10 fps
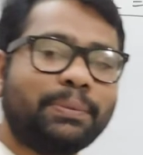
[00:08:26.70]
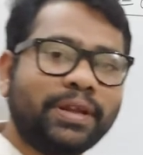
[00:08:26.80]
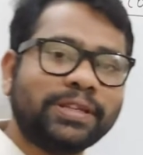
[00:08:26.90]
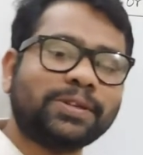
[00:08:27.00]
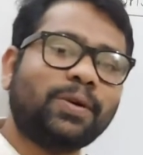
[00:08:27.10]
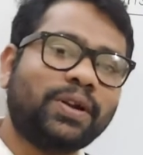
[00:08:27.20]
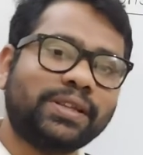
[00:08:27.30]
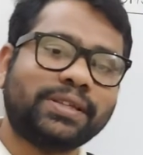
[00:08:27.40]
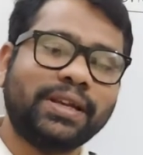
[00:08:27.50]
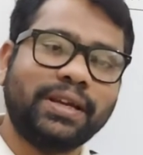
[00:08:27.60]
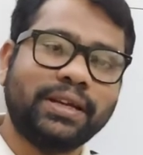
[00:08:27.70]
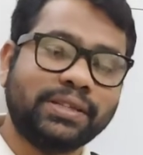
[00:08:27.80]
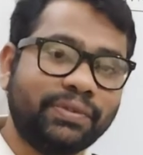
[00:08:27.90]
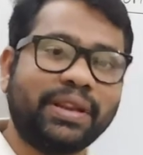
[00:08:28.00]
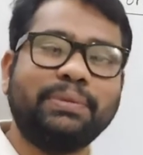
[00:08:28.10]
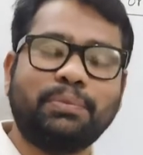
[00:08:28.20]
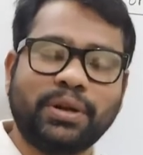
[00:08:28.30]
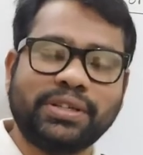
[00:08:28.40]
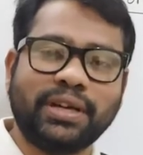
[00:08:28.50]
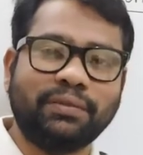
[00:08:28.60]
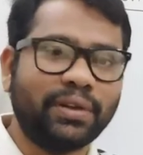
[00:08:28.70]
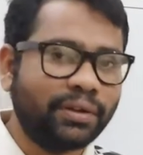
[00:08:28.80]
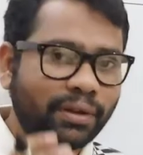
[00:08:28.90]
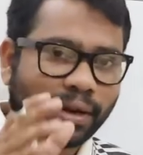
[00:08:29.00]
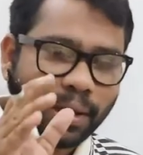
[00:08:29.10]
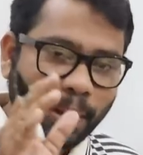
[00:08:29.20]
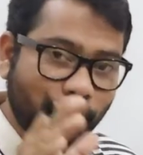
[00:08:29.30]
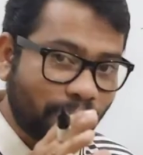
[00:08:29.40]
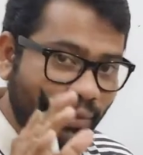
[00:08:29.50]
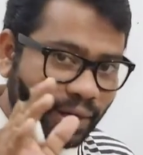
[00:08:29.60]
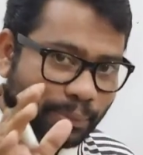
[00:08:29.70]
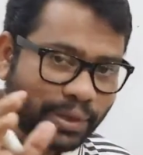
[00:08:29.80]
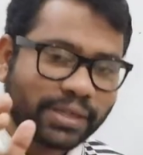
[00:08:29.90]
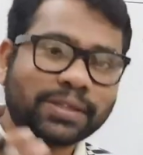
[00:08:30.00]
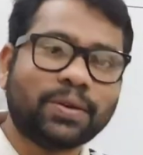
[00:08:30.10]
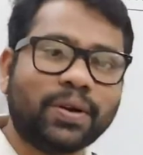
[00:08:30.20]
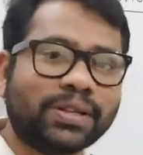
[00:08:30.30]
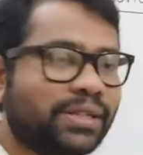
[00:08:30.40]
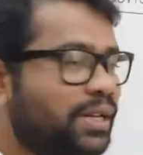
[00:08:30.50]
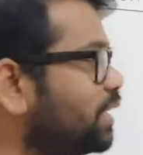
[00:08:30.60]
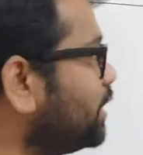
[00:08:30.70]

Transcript: remains constant, it's very important, children. Whenever power remains constant